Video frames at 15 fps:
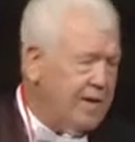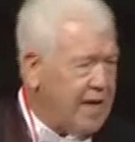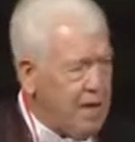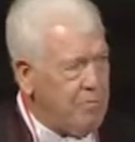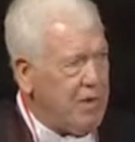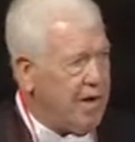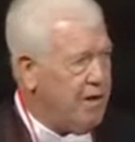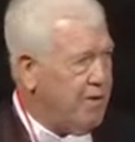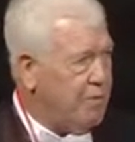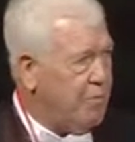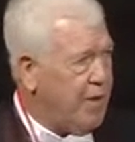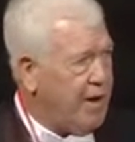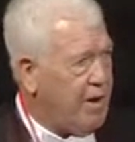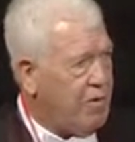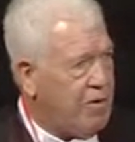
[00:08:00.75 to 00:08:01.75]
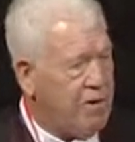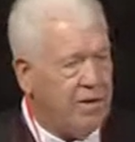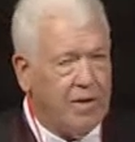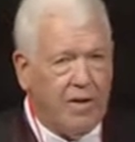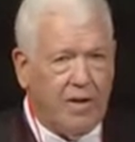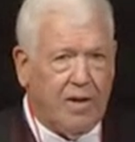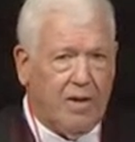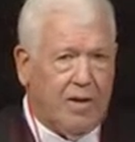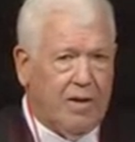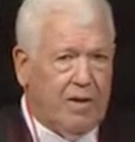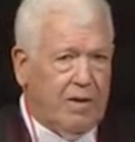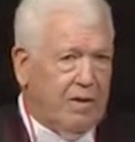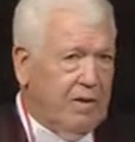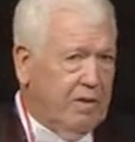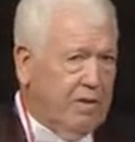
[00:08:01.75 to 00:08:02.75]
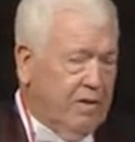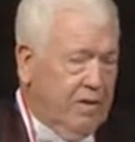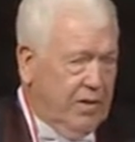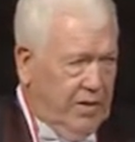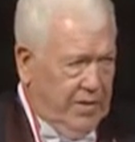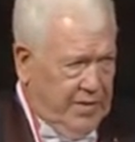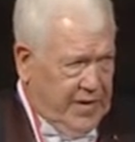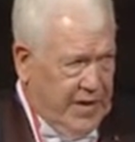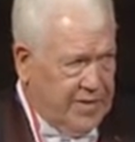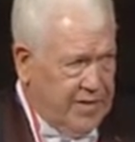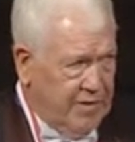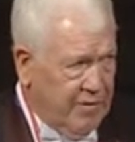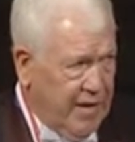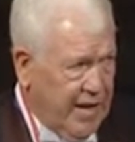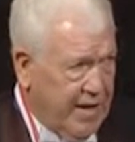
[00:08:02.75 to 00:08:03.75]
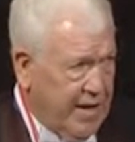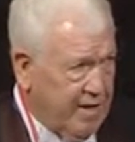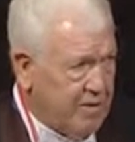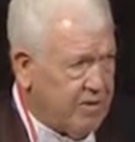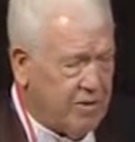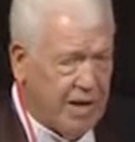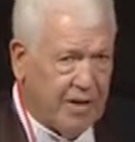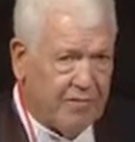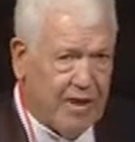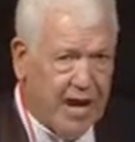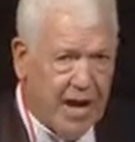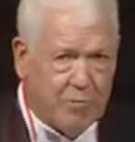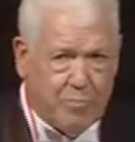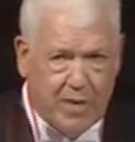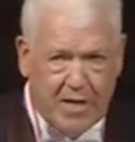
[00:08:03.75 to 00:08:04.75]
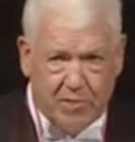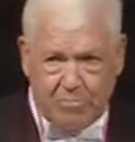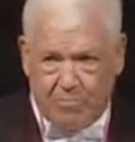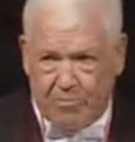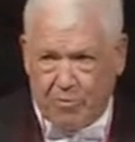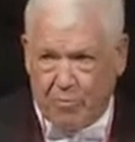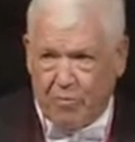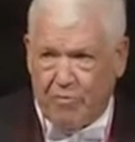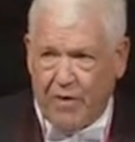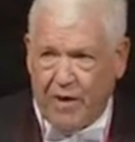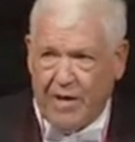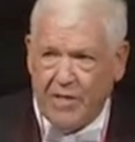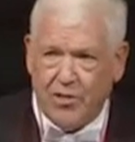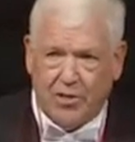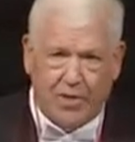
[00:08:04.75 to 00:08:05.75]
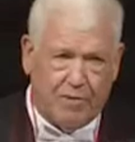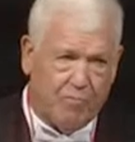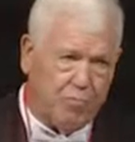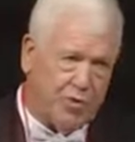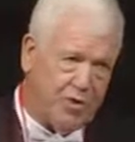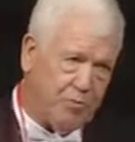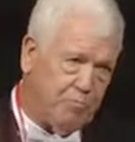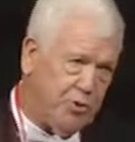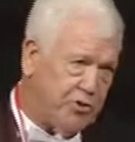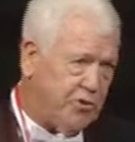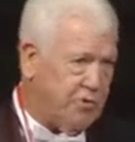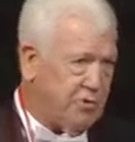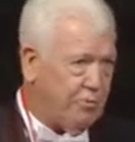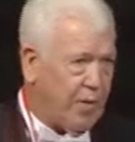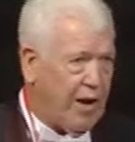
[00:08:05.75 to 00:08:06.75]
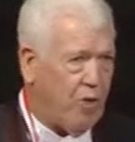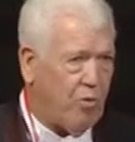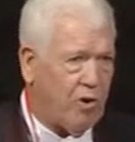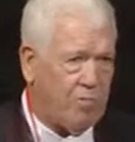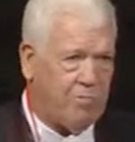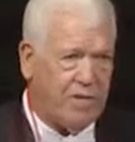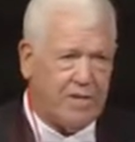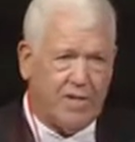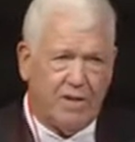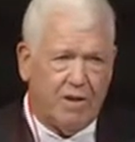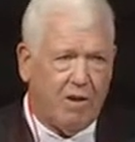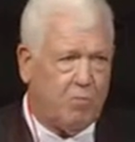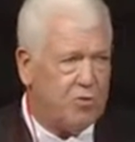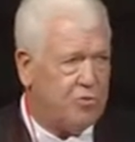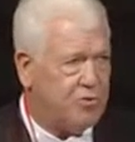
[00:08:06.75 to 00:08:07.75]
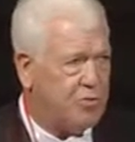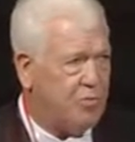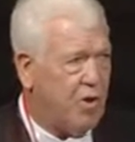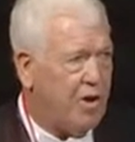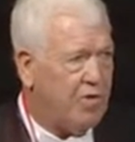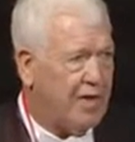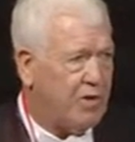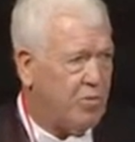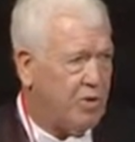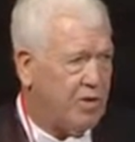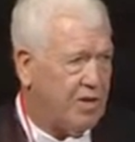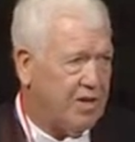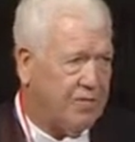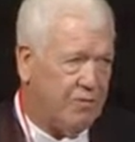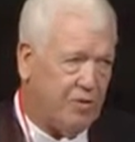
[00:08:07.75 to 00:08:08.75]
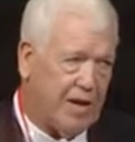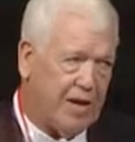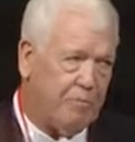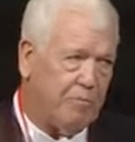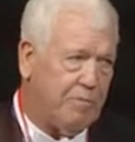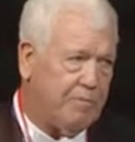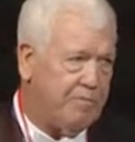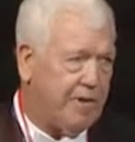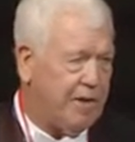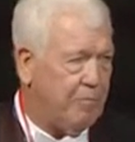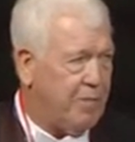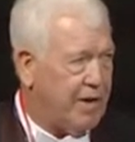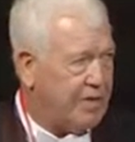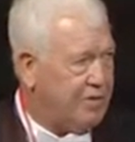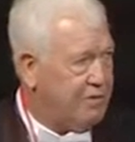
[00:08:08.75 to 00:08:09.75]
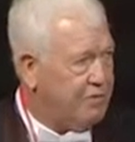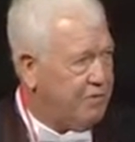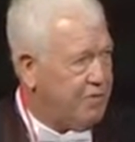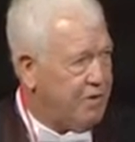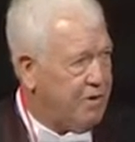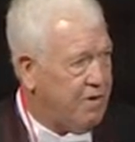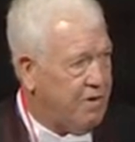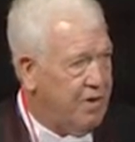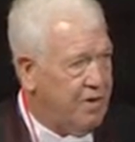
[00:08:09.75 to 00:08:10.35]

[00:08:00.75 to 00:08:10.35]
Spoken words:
came back on the power, and the A7 had a kind of a high-pass turbofan engine, and when you put the power up, it didn't always respond that quickly if you had it back too far.